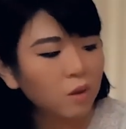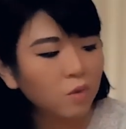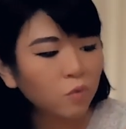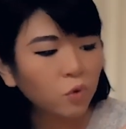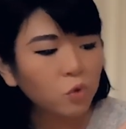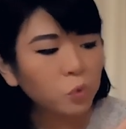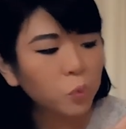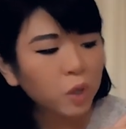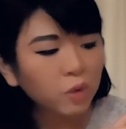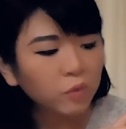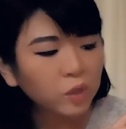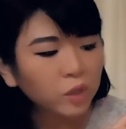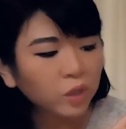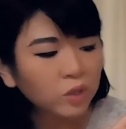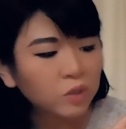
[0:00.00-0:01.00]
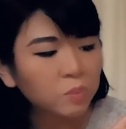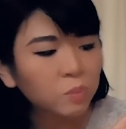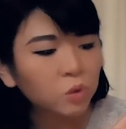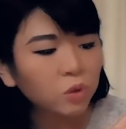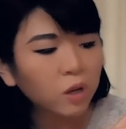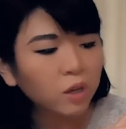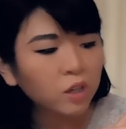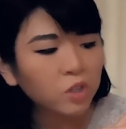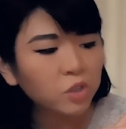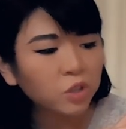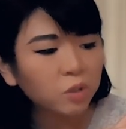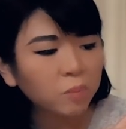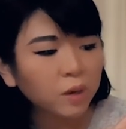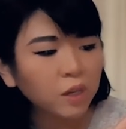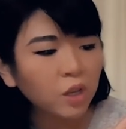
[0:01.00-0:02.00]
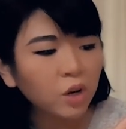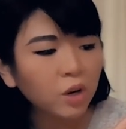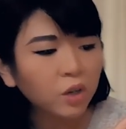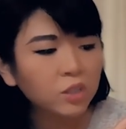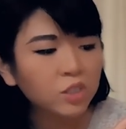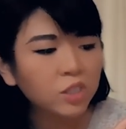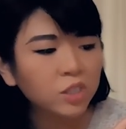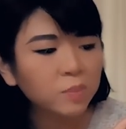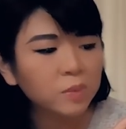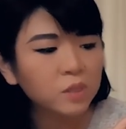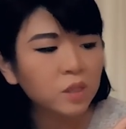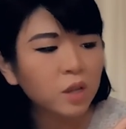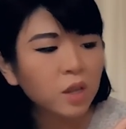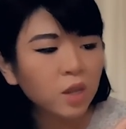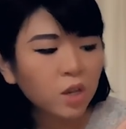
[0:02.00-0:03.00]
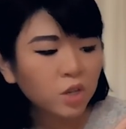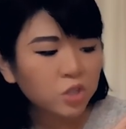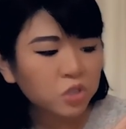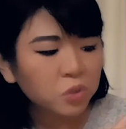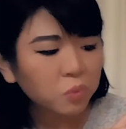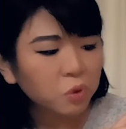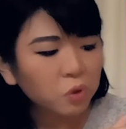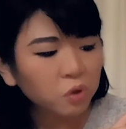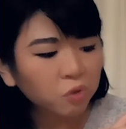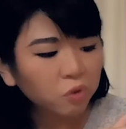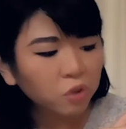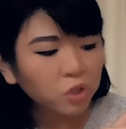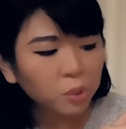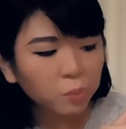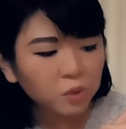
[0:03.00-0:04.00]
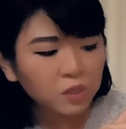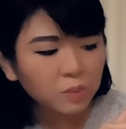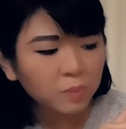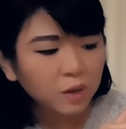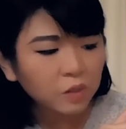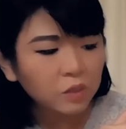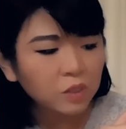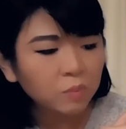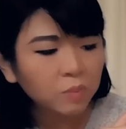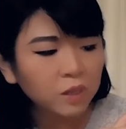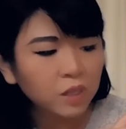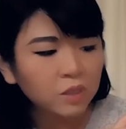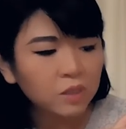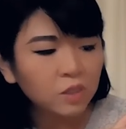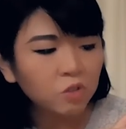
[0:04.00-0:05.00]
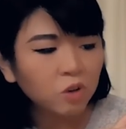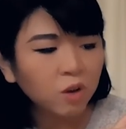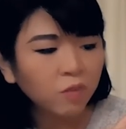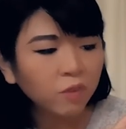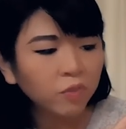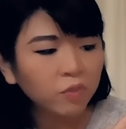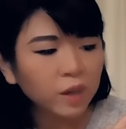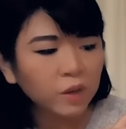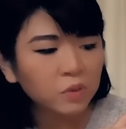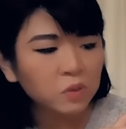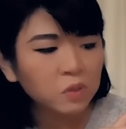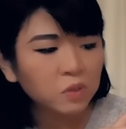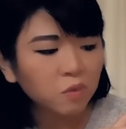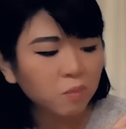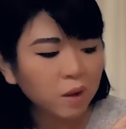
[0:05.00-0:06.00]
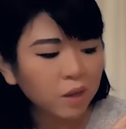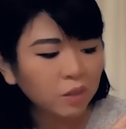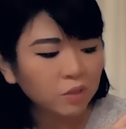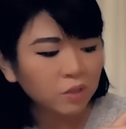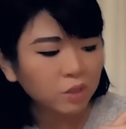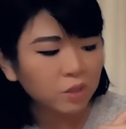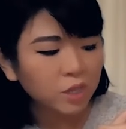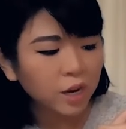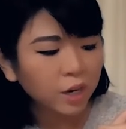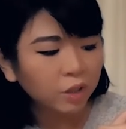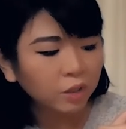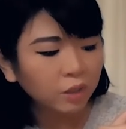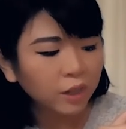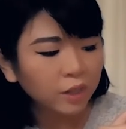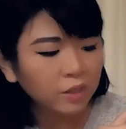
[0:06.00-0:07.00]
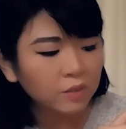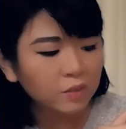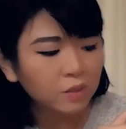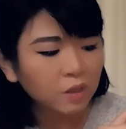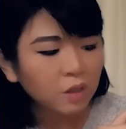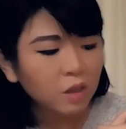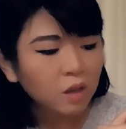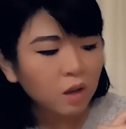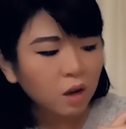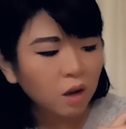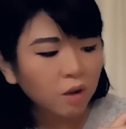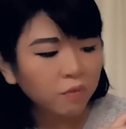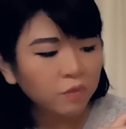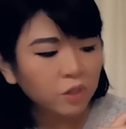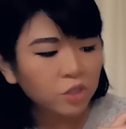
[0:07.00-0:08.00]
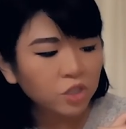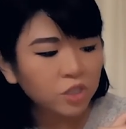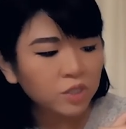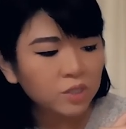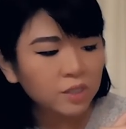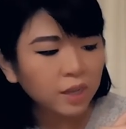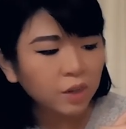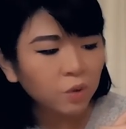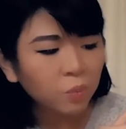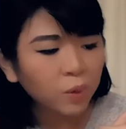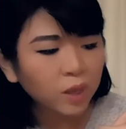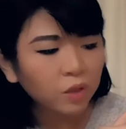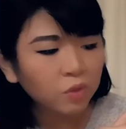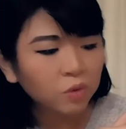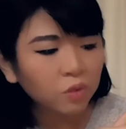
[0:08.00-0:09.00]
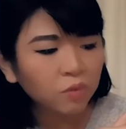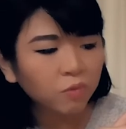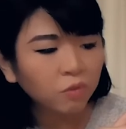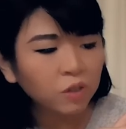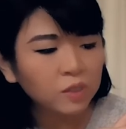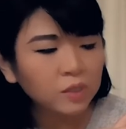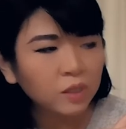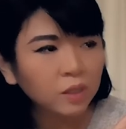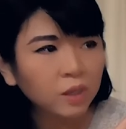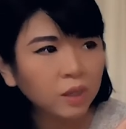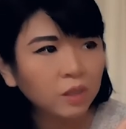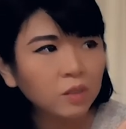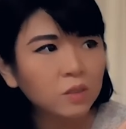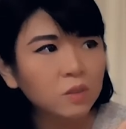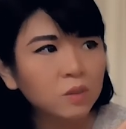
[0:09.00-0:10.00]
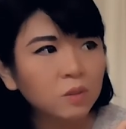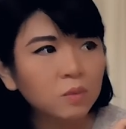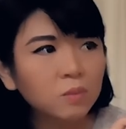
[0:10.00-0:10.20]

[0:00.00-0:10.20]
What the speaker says: For 12 years, Mulan endured many hardships. She rode over numerous mountain peaks and traveled thousands of miles on tired legs. Often, she stayed awake through the freezing nights.